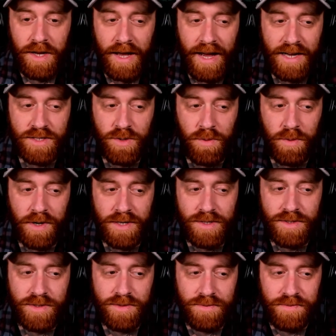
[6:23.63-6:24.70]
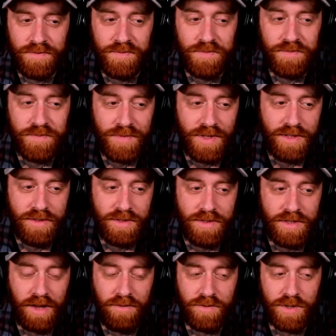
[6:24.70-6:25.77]
As always,
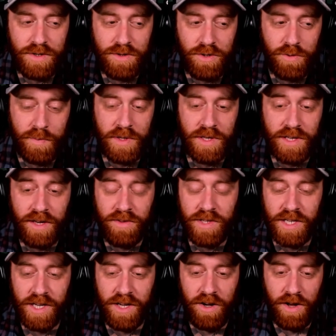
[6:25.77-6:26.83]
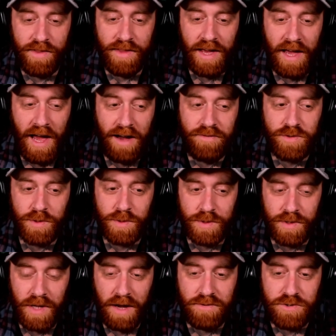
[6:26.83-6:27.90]
David, you've been killing it on the after the
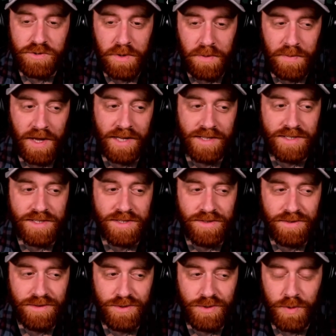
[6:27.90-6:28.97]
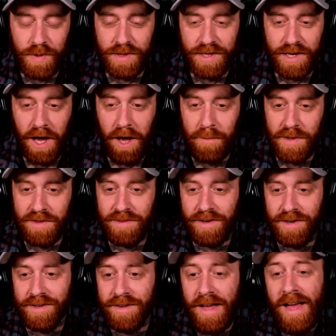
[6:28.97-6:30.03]
live stream ends doing the comment
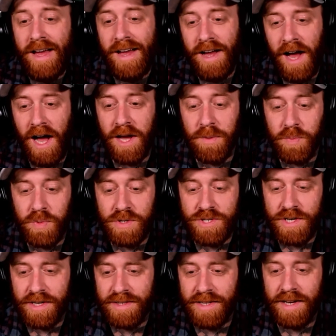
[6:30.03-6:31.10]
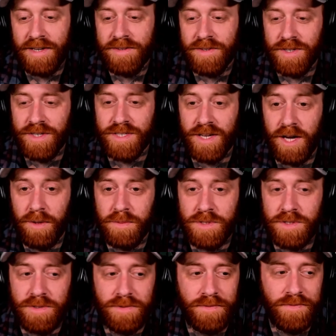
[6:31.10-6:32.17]
thing. I appreciate that because it
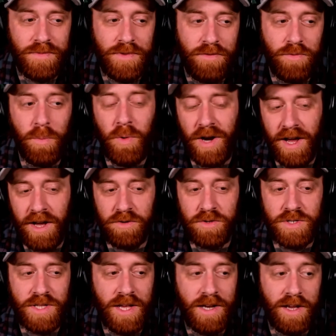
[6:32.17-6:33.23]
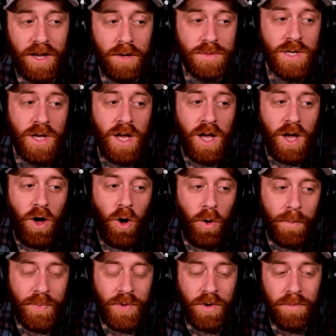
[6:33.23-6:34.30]
helps. From what I understand, it helps.
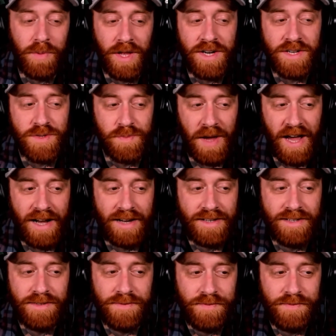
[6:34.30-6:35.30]
Old Pure Blood is back.